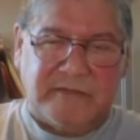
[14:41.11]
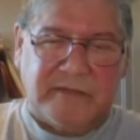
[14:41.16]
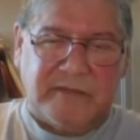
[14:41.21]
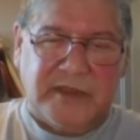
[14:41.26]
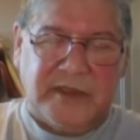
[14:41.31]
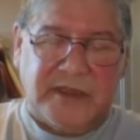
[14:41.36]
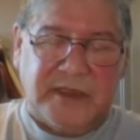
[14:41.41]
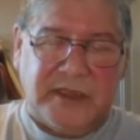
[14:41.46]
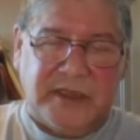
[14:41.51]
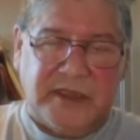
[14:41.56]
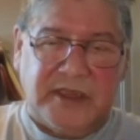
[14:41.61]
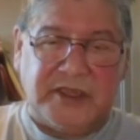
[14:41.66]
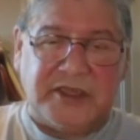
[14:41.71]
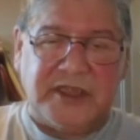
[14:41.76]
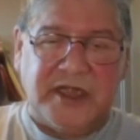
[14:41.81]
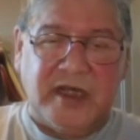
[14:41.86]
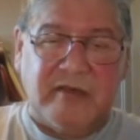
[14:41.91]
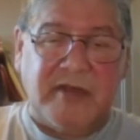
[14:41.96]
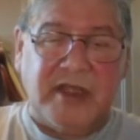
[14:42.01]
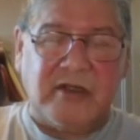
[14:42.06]
and the uh,
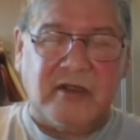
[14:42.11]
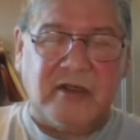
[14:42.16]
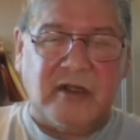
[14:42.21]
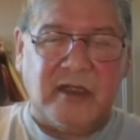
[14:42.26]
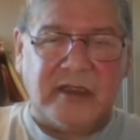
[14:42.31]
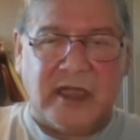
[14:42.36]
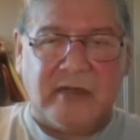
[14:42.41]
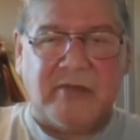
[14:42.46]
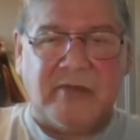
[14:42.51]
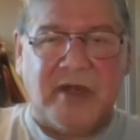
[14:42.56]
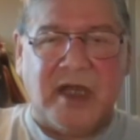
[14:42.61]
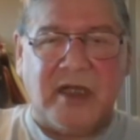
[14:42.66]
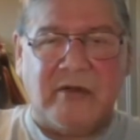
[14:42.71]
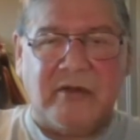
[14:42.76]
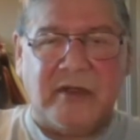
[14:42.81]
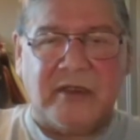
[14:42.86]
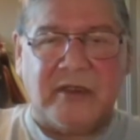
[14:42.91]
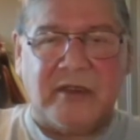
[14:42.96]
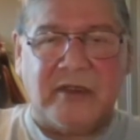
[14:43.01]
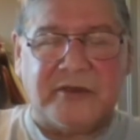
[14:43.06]
Anishinaabe call that
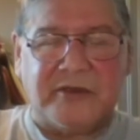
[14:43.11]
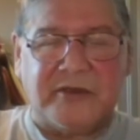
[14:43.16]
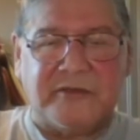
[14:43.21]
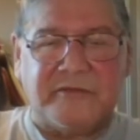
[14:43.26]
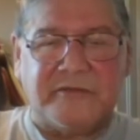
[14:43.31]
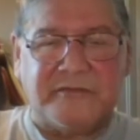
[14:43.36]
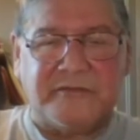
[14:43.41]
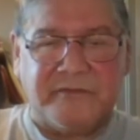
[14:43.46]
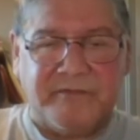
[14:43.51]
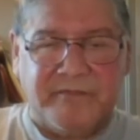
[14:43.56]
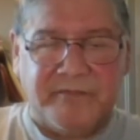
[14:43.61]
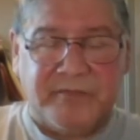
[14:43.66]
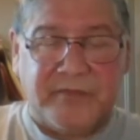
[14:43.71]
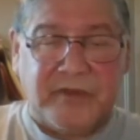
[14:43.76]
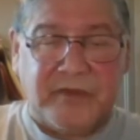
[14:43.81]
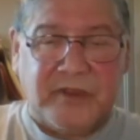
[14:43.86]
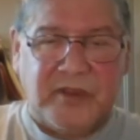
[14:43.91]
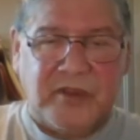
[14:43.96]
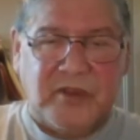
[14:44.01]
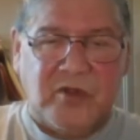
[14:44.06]
Bagwan also,
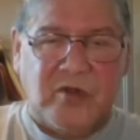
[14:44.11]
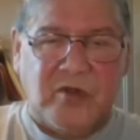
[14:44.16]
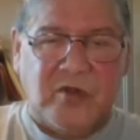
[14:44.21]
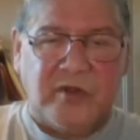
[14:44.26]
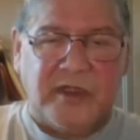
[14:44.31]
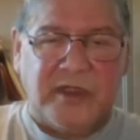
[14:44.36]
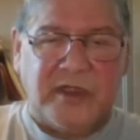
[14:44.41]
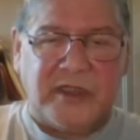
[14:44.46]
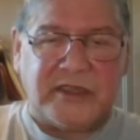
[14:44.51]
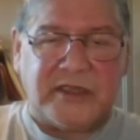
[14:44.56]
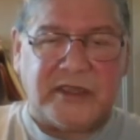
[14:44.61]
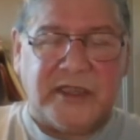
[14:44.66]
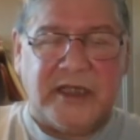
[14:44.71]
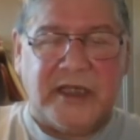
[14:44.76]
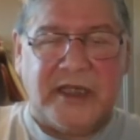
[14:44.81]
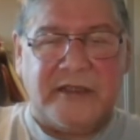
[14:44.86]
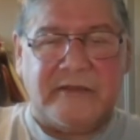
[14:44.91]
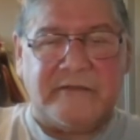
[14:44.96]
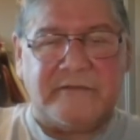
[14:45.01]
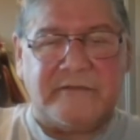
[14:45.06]
the hole in the sky.